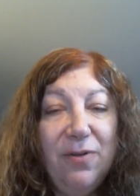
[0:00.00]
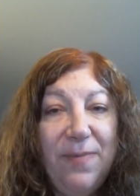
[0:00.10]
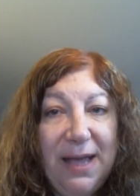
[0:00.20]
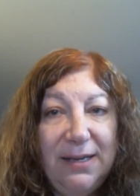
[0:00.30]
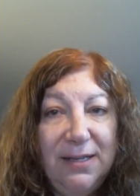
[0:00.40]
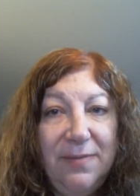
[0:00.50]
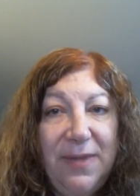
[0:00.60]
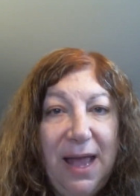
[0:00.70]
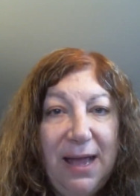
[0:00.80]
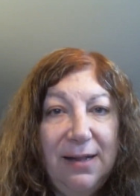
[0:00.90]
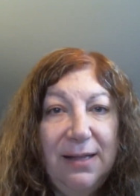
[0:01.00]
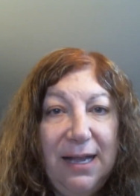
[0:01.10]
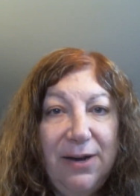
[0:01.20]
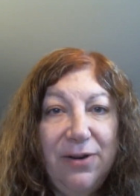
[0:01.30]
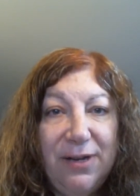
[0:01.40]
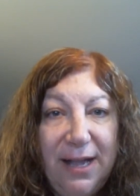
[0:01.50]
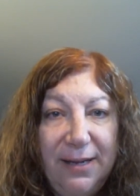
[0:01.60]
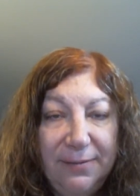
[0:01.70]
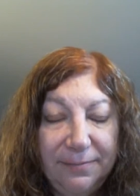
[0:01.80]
go back to them at a later date.